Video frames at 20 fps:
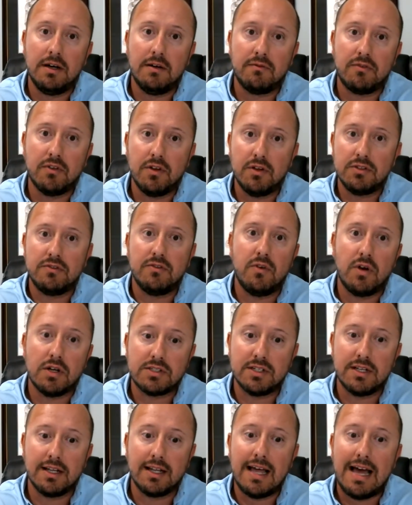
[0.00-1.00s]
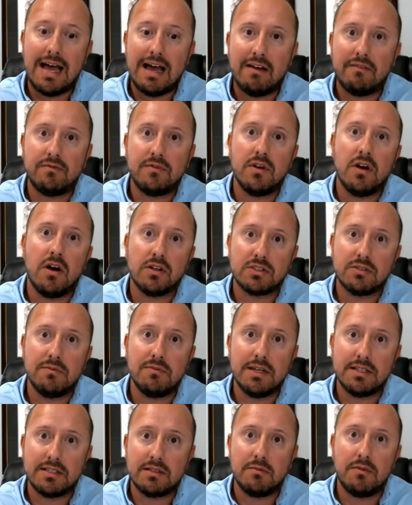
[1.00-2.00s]
For those of you watching it live,
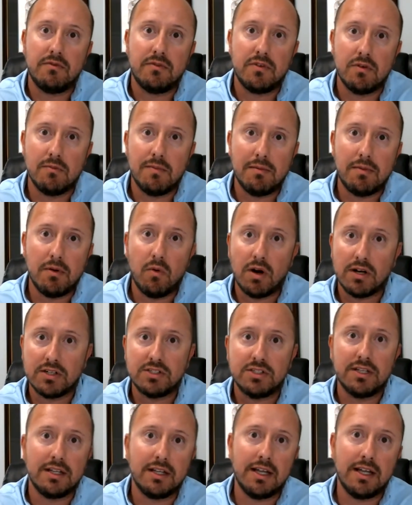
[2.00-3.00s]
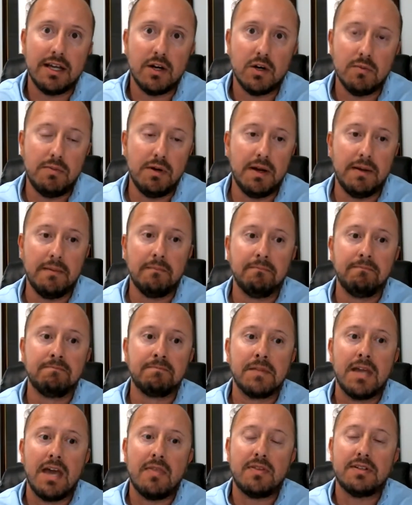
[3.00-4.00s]
some of you may be watching it later, but
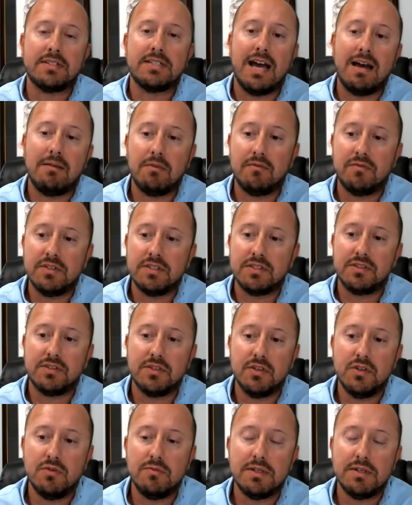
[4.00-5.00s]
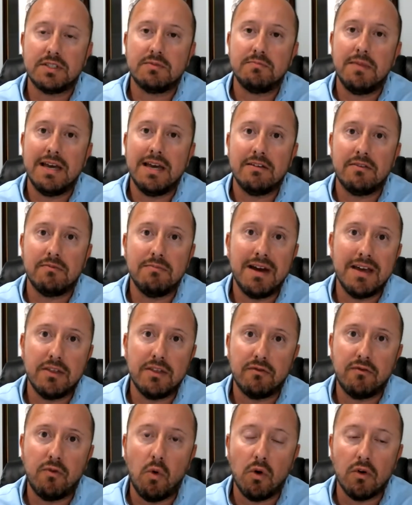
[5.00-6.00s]
at the time of this Zoom, it's May the
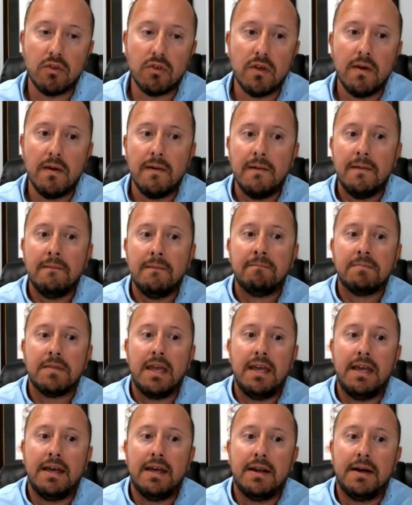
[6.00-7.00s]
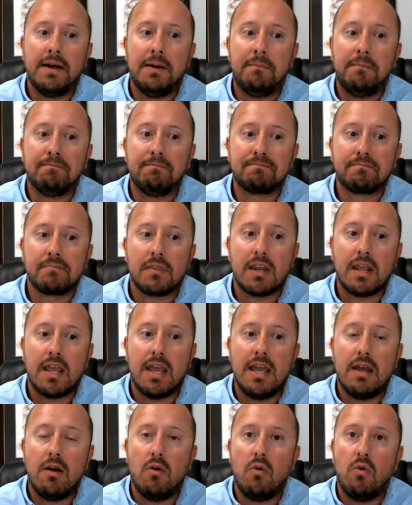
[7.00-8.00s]
4th. And
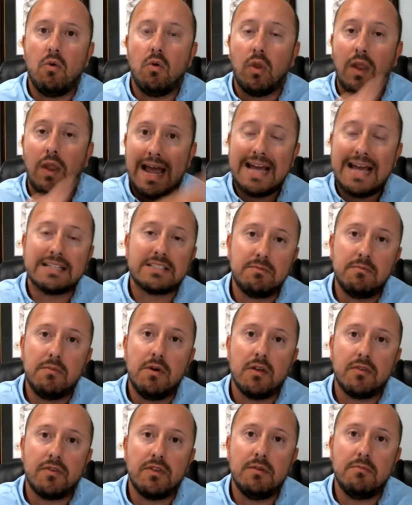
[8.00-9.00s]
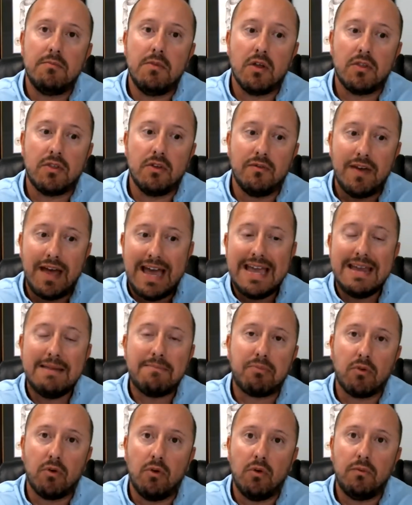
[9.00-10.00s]
last month, in the month of
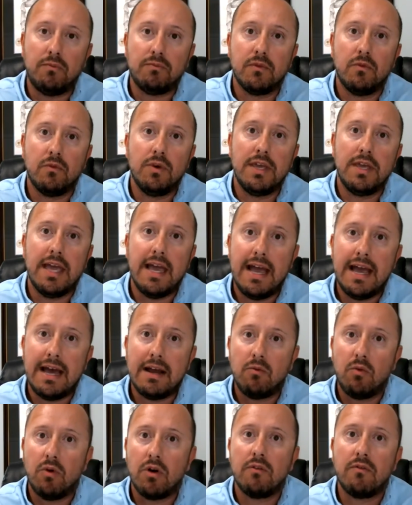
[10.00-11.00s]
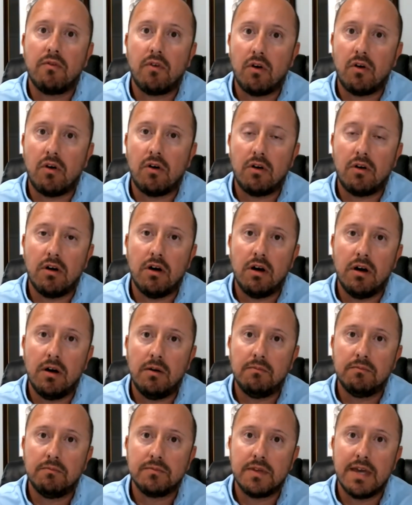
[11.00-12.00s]
April, we had one of our
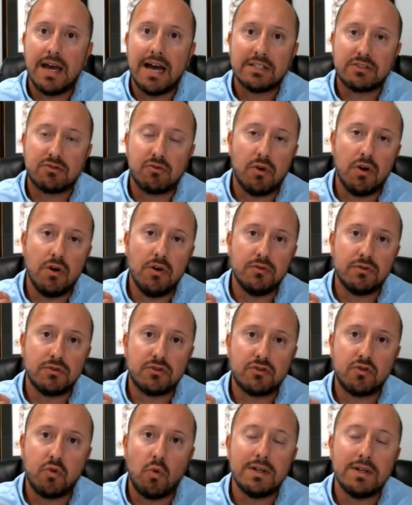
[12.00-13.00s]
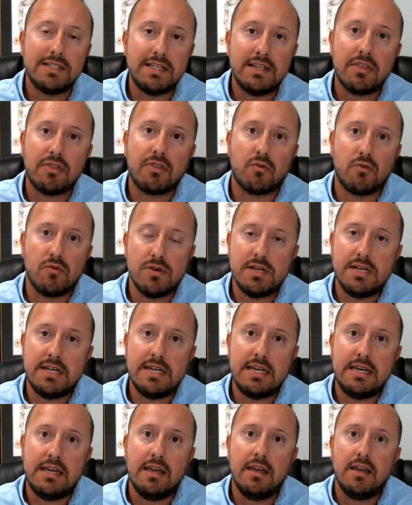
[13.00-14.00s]
guys wrote
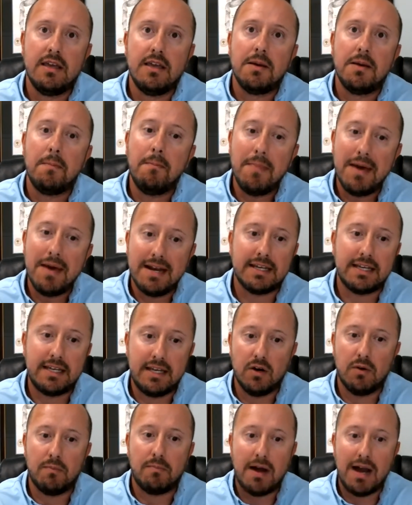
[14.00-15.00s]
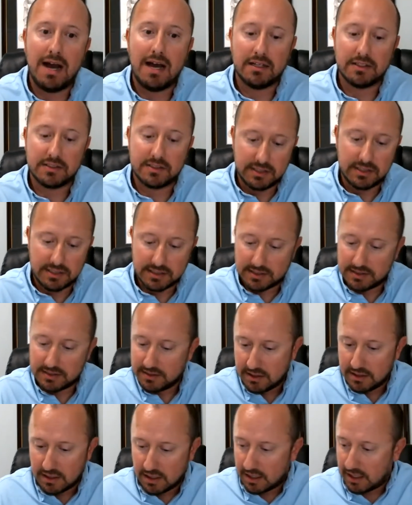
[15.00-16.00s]
23 Medicare
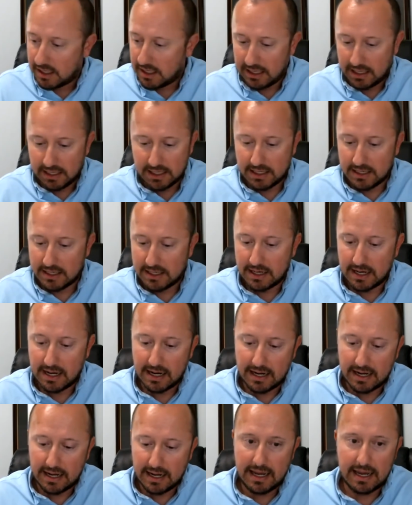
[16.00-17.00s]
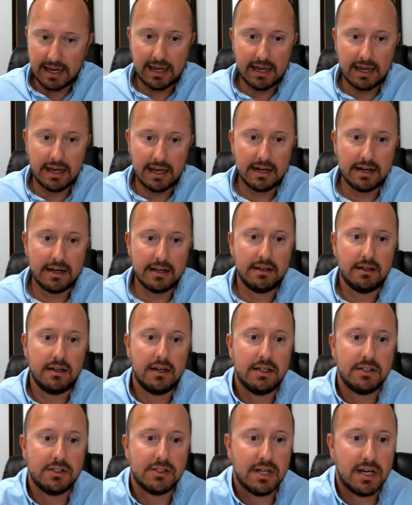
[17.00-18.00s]
policies. And I
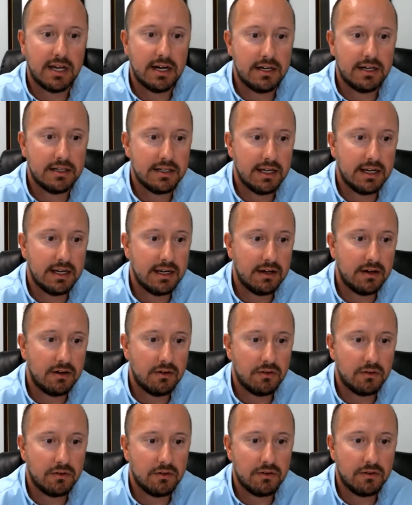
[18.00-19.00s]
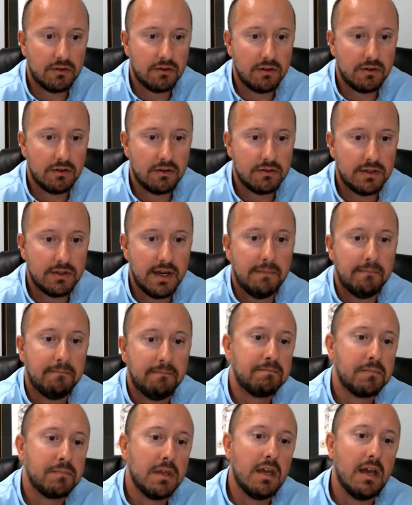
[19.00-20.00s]
jotted it down. Yeah,
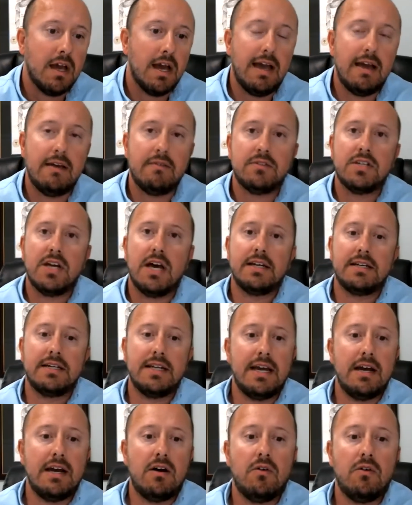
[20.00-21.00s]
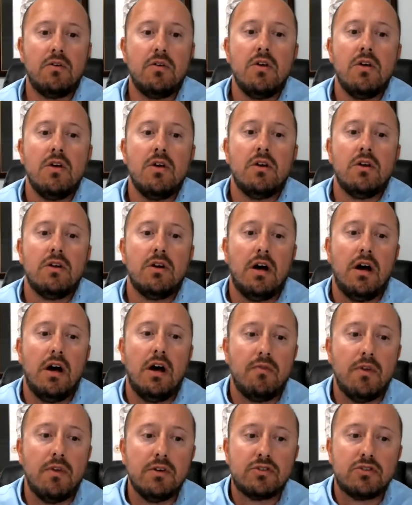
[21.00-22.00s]
I have jotted down
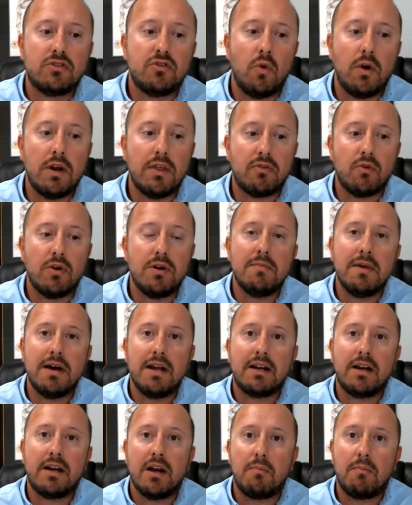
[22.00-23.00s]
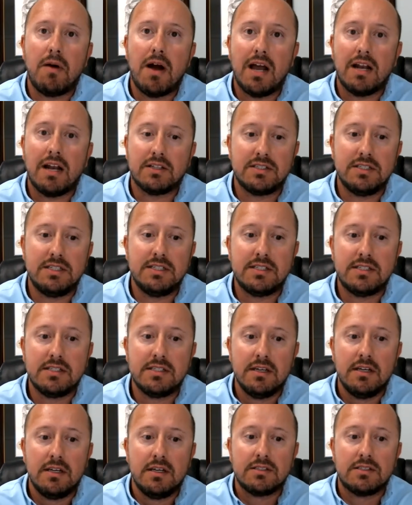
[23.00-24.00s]
those 23 Medicare
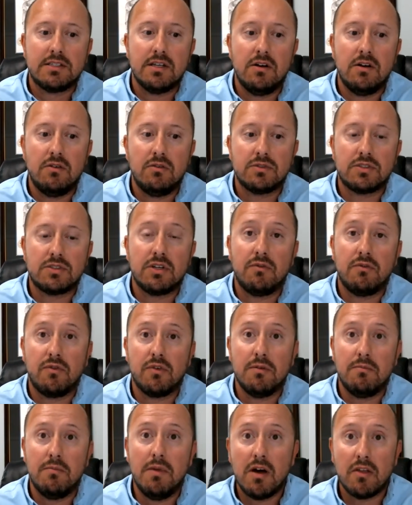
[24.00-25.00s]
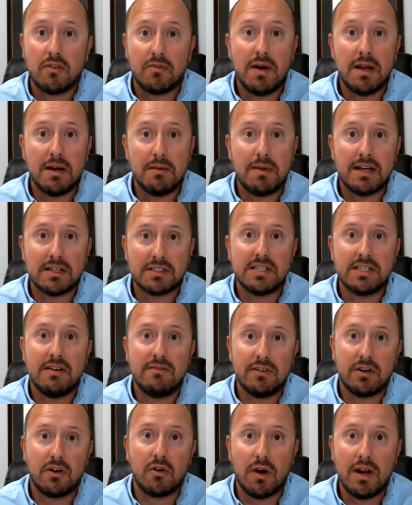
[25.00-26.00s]
policies. So for the month, made about
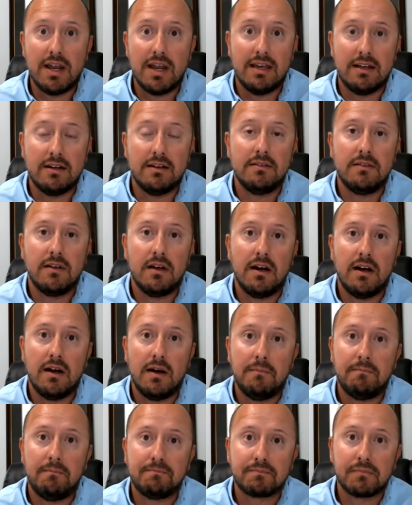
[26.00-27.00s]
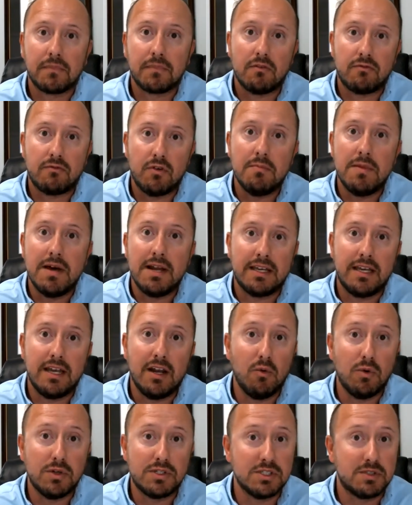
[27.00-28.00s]
7 grand for
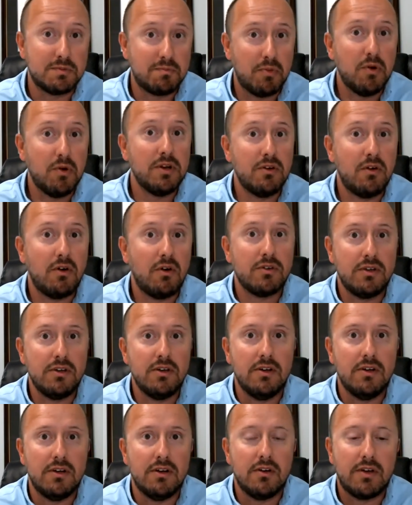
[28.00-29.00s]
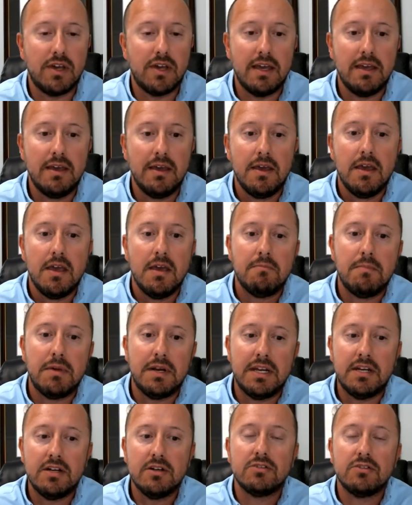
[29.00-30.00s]
Medicare, which is pretty darn good. Okay. But
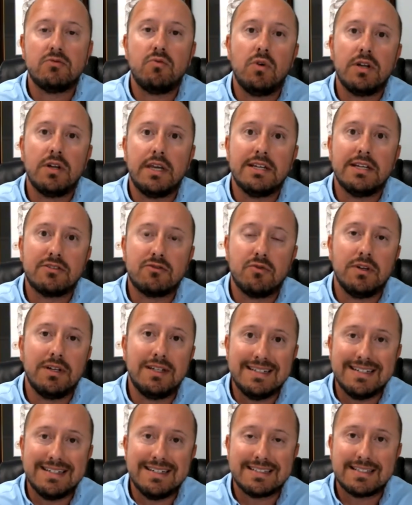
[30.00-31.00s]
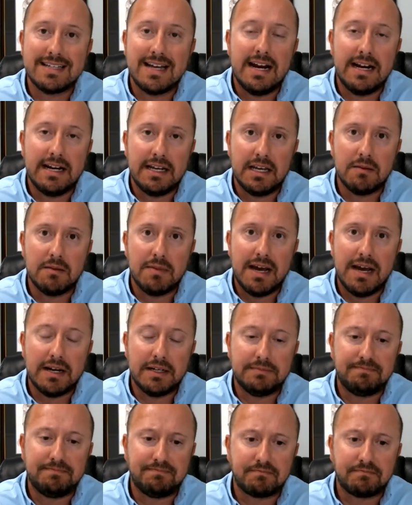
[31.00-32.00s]
here's what gets really exciting about it.